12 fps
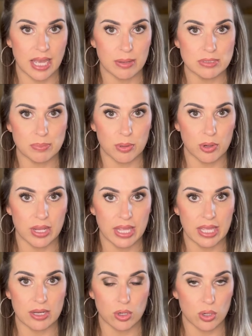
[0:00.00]
I was burning
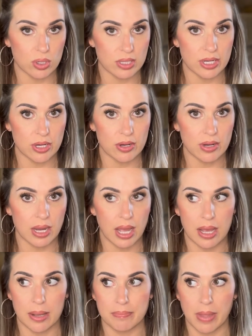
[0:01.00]
it earlier, um,